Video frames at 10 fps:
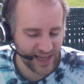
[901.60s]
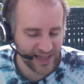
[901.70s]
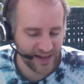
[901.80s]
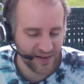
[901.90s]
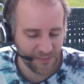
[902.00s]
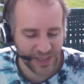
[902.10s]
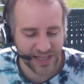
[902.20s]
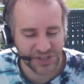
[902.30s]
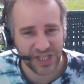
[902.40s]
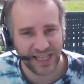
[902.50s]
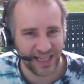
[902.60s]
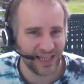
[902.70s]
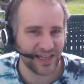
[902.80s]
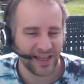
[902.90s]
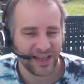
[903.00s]
can potentially
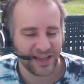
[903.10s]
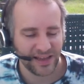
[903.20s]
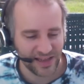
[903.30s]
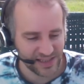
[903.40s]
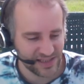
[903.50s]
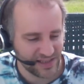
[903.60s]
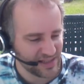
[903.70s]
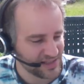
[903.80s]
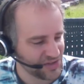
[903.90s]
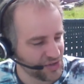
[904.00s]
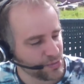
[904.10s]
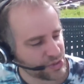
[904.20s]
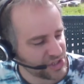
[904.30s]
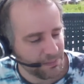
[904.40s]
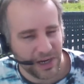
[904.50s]
eat this
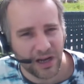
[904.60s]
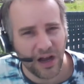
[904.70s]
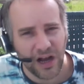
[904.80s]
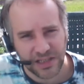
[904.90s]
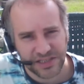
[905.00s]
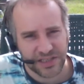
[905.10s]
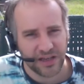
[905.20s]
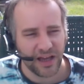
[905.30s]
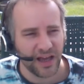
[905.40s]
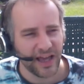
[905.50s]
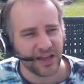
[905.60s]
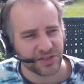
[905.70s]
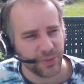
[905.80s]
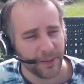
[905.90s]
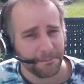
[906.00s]
huge shipping cost
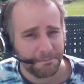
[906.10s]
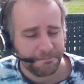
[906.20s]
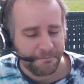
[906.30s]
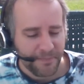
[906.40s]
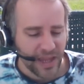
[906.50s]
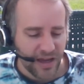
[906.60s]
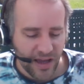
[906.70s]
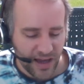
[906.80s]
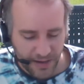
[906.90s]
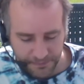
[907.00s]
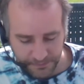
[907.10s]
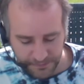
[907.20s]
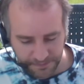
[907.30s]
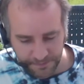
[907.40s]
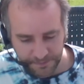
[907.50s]
elsewhere. Um,
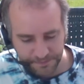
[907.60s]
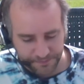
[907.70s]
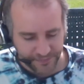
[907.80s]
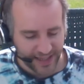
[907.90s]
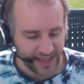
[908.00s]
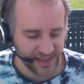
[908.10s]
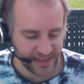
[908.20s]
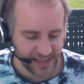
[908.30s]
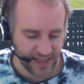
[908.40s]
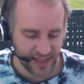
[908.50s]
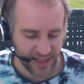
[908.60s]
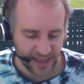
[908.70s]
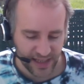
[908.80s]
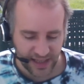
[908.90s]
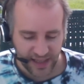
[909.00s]
and
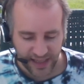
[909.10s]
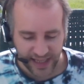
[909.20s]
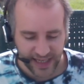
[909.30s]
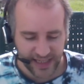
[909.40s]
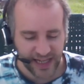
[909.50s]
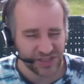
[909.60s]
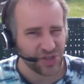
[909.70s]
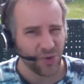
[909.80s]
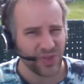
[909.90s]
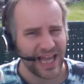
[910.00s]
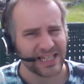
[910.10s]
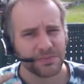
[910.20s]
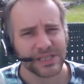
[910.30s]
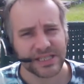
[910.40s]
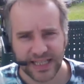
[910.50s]
so
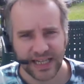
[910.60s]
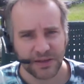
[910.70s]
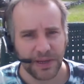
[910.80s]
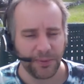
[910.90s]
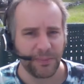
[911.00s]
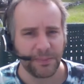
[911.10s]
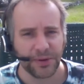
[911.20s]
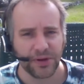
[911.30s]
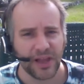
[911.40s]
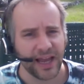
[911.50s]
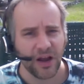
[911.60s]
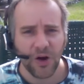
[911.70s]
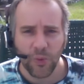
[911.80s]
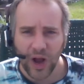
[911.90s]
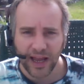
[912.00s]
that's misleading people. People are like,
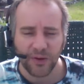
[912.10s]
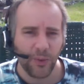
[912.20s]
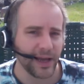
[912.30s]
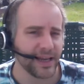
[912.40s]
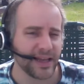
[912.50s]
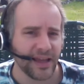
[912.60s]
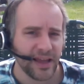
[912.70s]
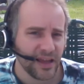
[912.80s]
oh, why did